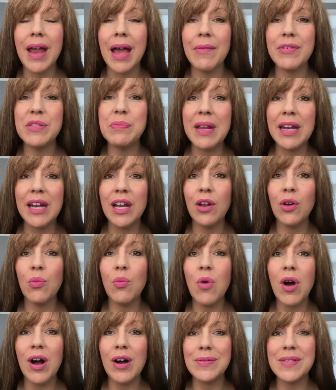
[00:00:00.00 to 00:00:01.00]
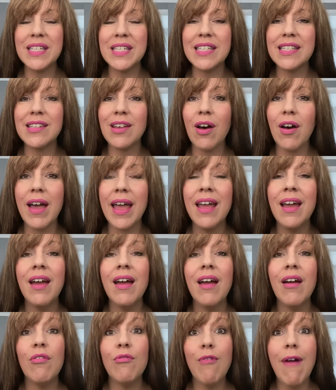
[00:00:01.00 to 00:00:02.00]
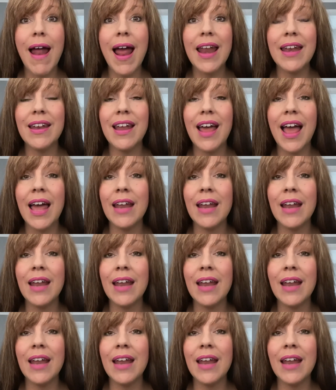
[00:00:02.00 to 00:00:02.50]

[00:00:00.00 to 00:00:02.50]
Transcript: Now, it's been a long while since I ran